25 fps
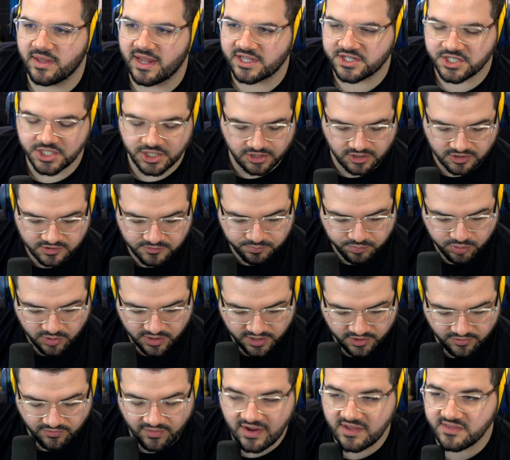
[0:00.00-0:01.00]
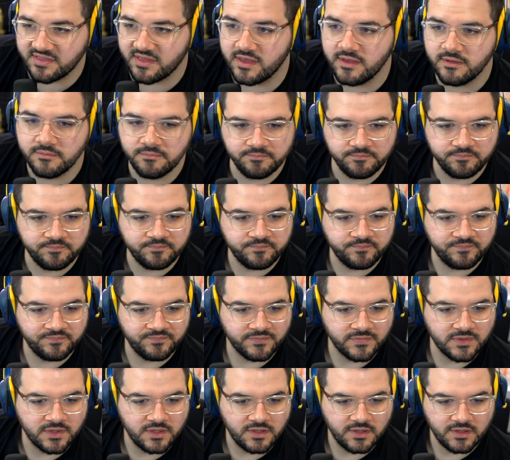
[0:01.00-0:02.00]
actually looks pretty crazy.
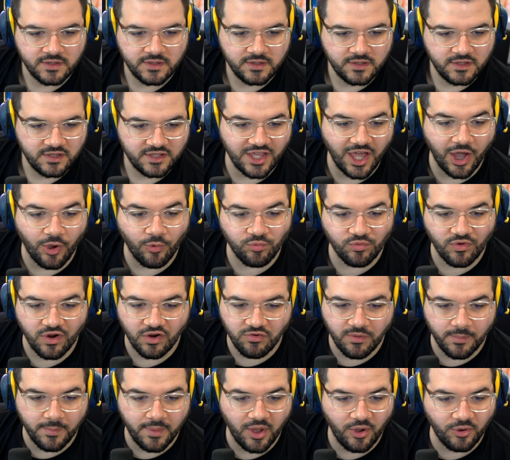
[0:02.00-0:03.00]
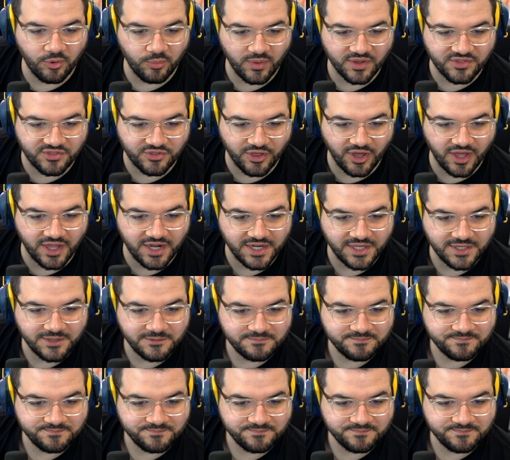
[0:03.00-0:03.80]
Yo, Ramon, what's good?